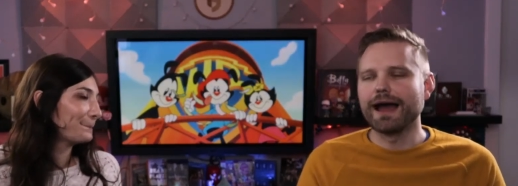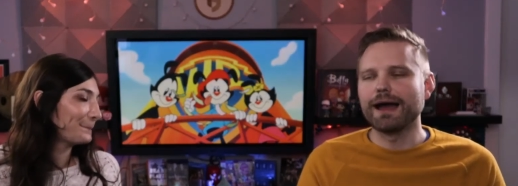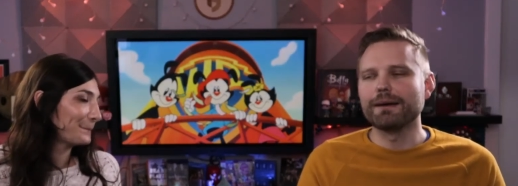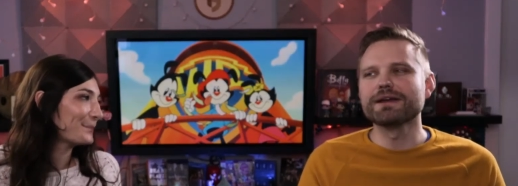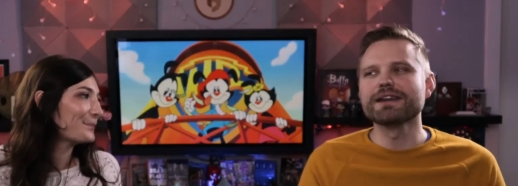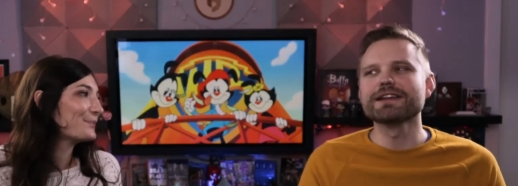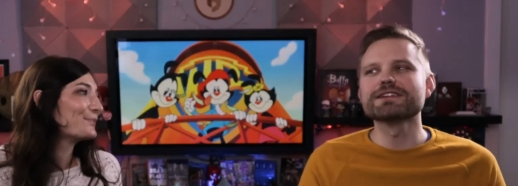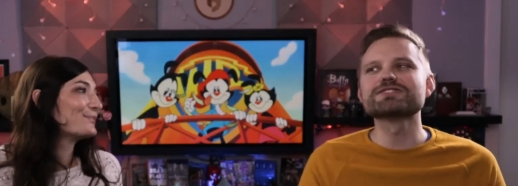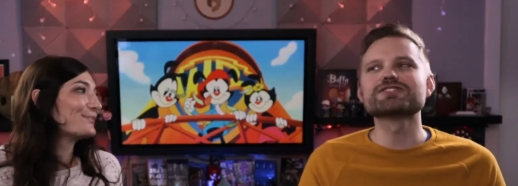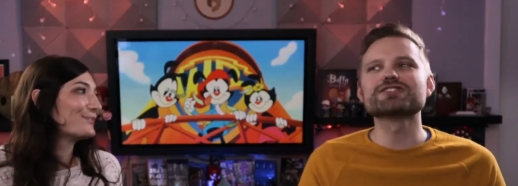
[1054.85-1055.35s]
Speaker 1: I
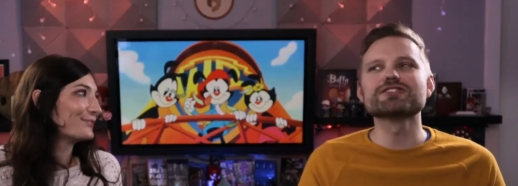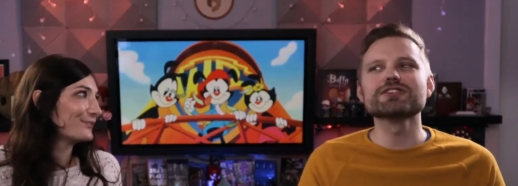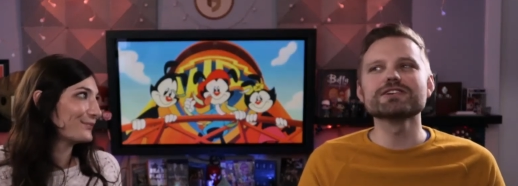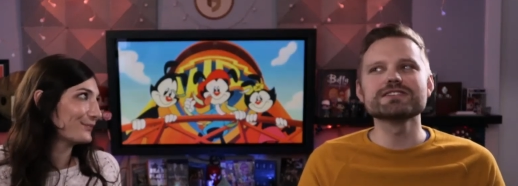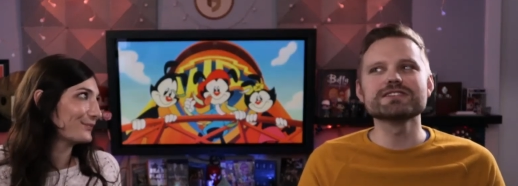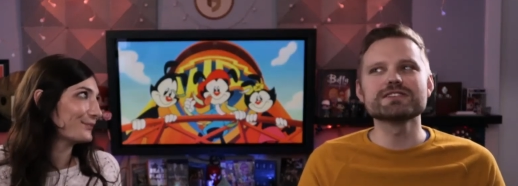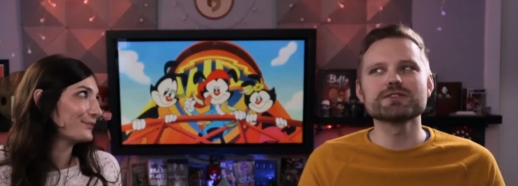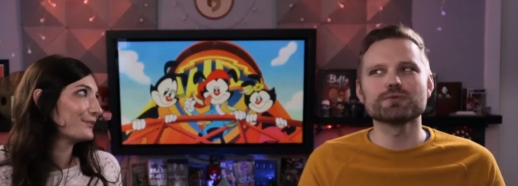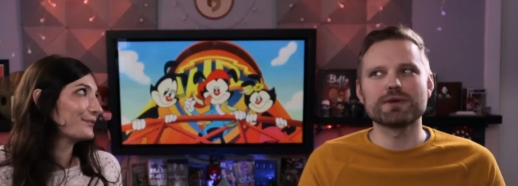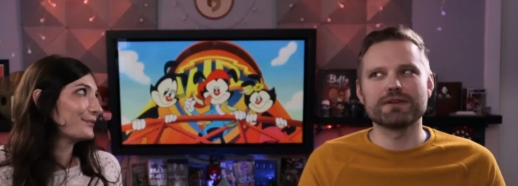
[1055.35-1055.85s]
mean, it's
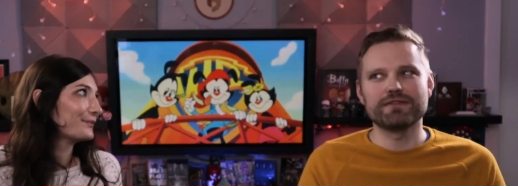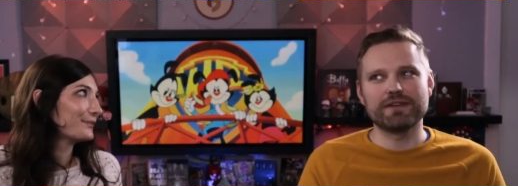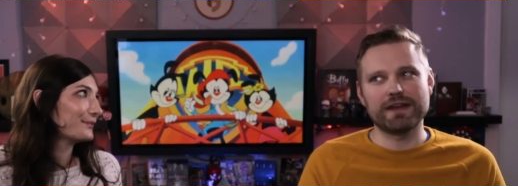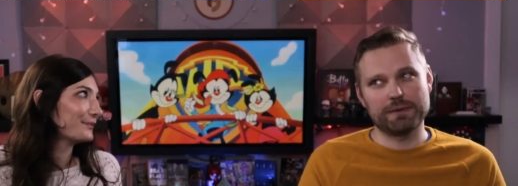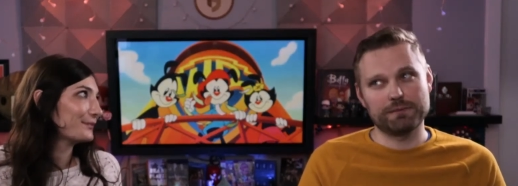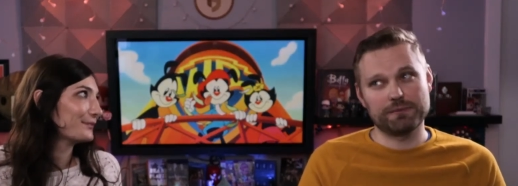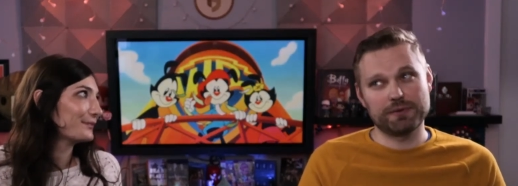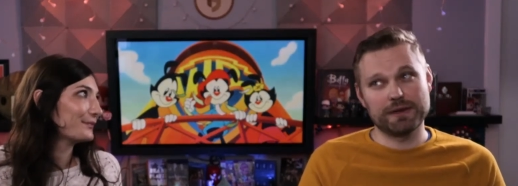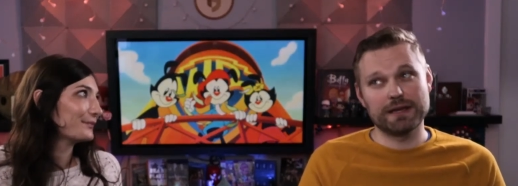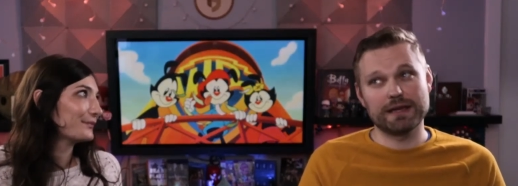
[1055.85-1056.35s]
good to
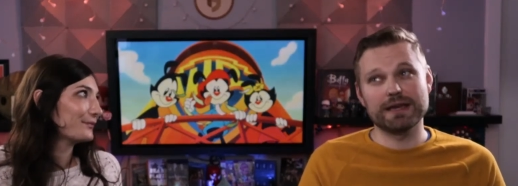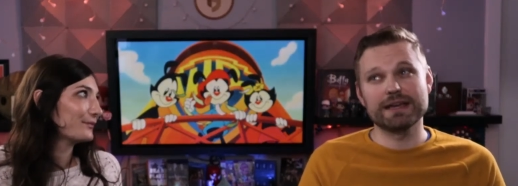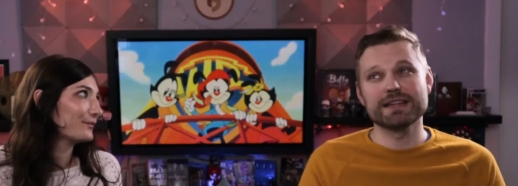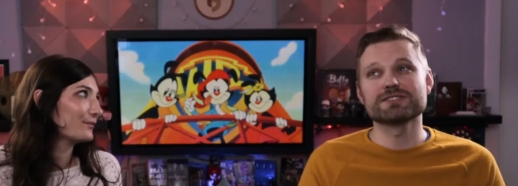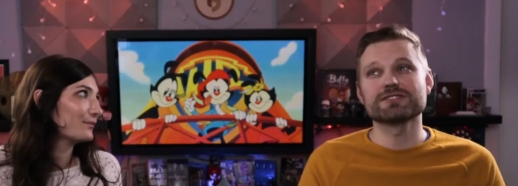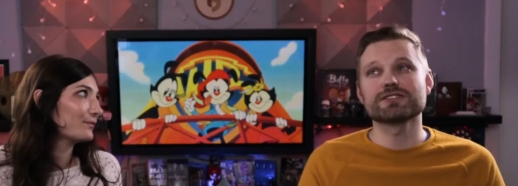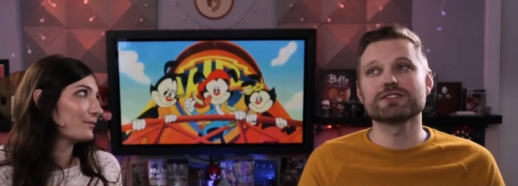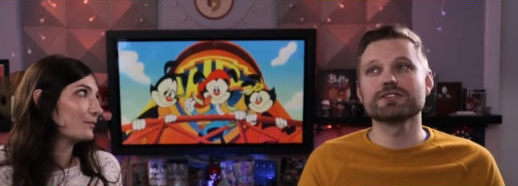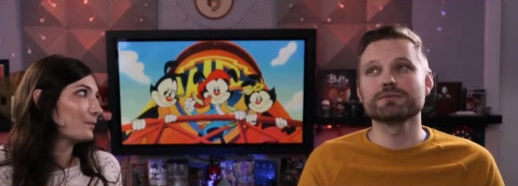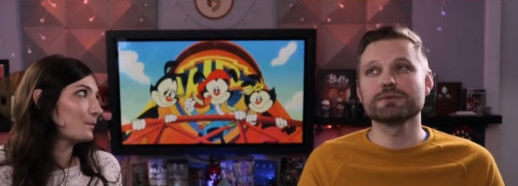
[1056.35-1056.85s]
revamp it,
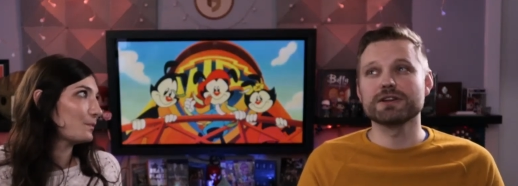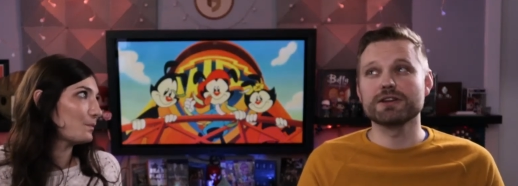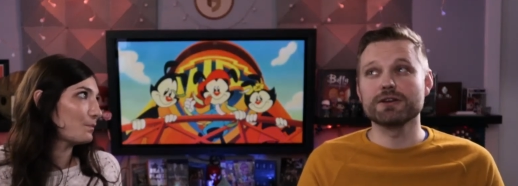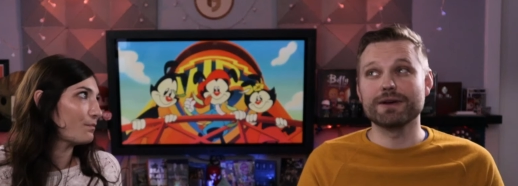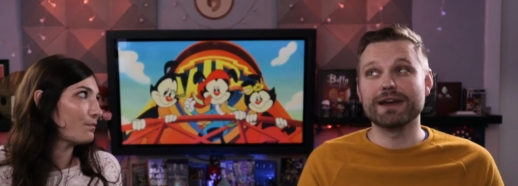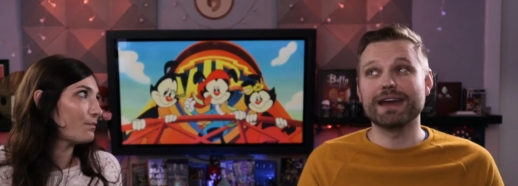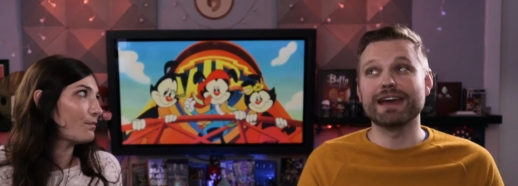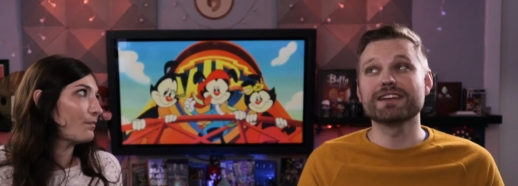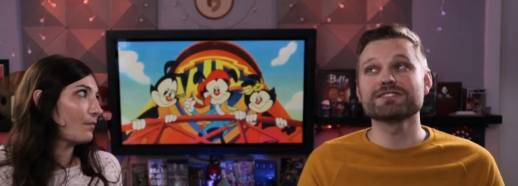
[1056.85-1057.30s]
it's good to renew it,